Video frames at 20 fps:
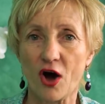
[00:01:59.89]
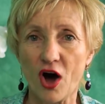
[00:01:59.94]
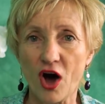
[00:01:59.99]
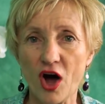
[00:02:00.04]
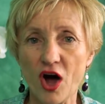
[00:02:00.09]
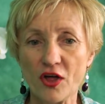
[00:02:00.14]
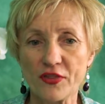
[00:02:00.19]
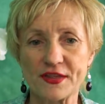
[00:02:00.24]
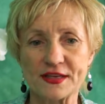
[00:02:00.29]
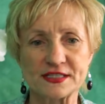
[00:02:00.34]

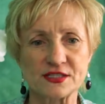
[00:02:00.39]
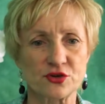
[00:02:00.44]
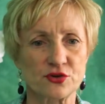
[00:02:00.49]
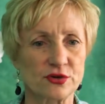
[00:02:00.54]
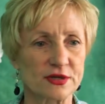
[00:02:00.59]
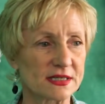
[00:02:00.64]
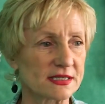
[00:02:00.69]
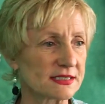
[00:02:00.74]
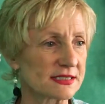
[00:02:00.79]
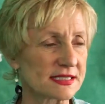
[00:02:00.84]
all this
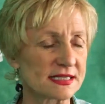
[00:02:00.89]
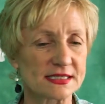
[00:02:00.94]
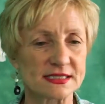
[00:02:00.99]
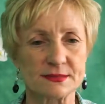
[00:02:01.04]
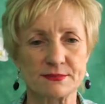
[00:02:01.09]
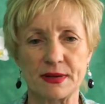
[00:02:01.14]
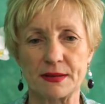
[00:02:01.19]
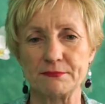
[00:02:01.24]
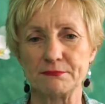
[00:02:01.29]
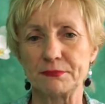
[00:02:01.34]

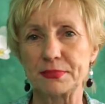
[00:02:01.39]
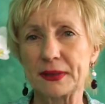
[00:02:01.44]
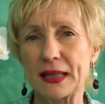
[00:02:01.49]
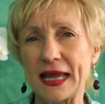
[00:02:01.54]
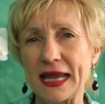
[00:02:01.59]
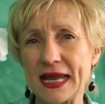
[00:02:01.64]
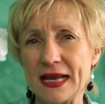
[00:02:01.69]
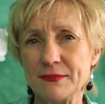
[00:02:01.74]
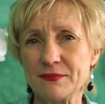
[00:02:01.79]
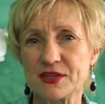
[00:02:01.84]
criticism and
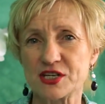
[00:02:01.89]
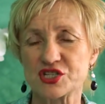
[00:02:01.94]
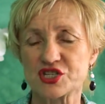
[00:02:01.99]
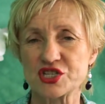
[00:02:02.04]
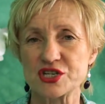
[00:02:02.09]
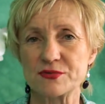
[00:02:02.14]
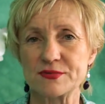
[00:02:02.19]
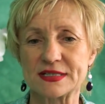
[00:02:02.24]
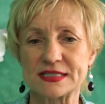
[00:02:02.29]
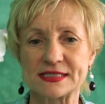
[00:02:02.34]
blame that
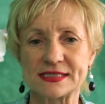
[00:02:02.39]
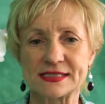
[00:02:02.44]
she was